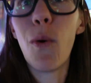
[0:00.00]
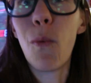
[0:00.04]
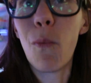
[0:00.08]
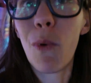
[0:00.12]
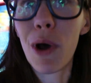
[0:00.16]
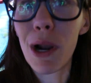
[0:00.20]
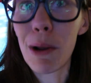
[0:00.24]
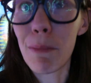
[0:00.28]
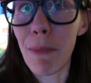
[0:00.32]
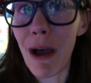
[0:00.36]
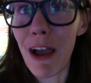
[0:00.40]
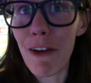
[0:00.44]

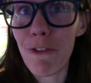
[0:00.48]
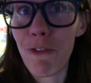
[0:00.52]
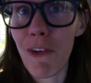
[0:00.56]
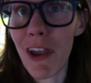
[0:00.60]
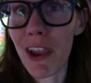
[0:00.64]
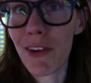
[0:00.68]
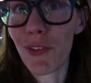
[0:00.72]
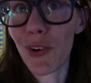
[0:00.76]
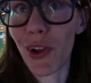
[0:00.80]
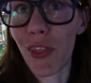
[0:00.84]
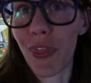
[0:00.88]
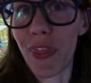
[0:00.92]
One of my
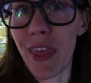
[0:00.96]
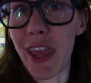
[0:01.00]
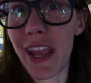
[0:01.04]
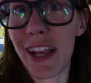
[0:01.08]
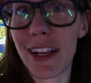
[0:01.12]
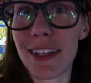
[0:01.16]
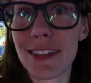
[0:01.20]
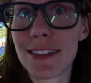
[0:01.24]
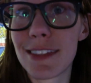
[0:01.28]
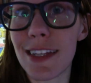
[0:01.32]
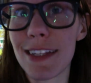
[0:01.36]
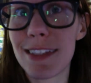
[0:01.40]
favorite
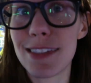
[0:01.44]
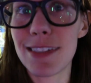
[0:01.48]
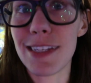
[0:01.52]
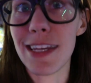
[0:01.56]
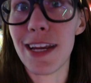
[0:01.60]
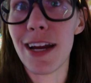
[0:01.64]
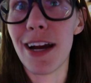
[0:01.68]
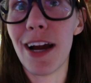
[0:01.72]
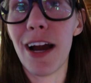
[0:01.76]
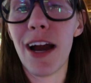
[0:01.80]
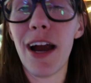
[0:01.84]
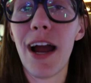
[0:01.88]
things that's
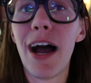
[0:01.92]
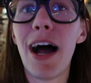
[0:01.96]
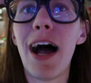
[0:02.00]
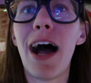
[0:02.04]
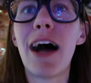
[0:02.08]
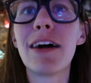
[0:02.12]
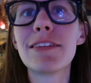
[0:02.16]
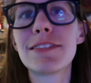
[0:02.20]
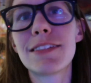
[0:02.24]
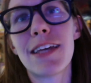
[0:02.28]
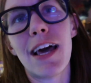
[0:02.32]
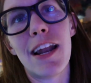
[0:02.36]
here,
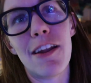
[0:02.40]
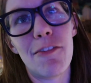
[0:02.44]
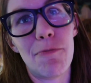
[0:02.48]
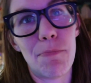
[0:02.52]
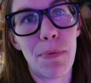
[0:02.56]
outside of